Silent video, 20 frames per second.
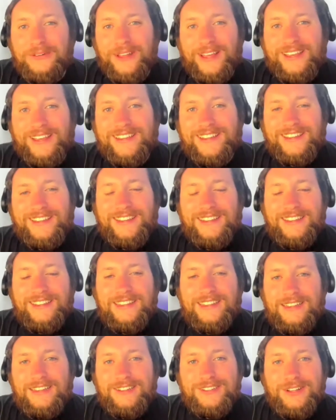like,
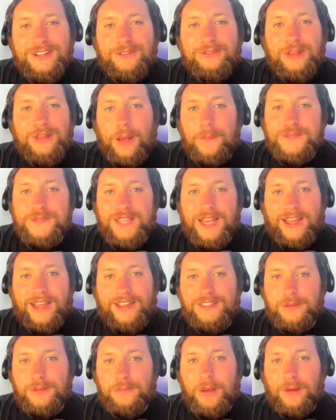there's no
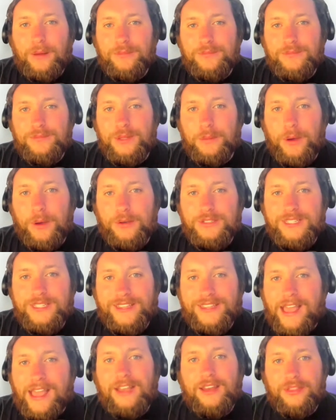upside to pub to
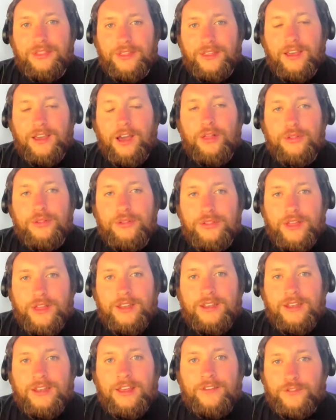posting anything other
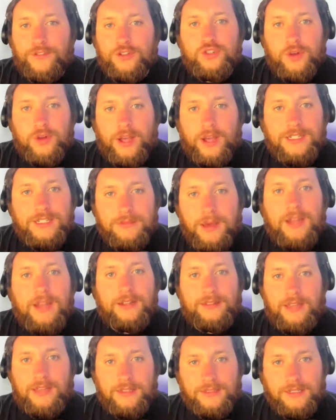than if you're trying to
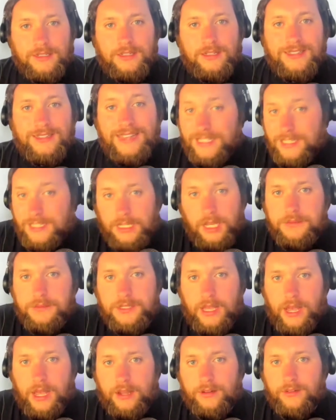monetize it. That's the
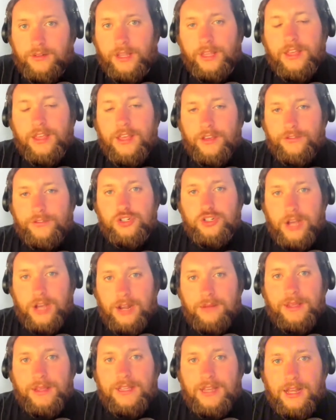upside, right? Yeah. If you're
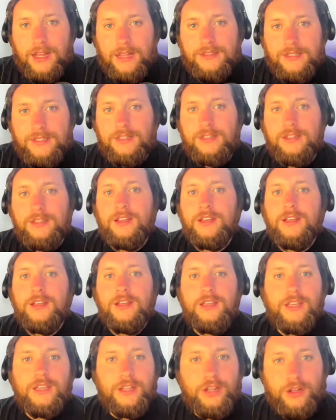trying to make content,
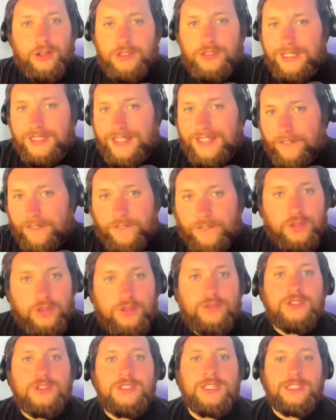you know, to get
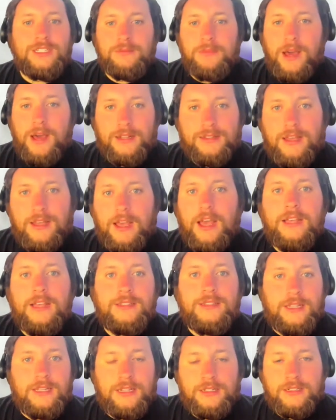views and to
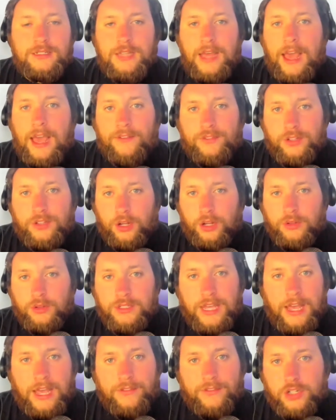monetize and to have you know
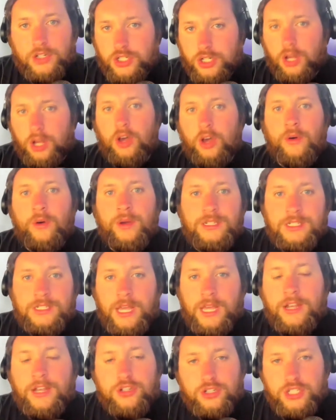to have a show and
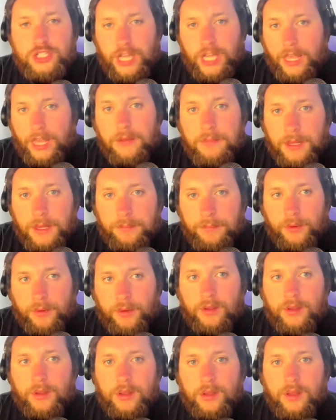to entertain
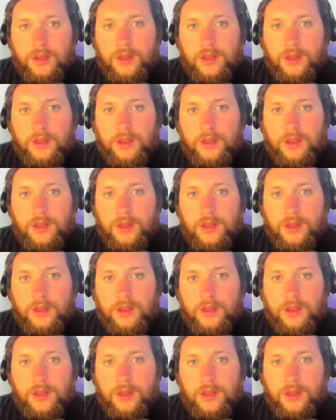people,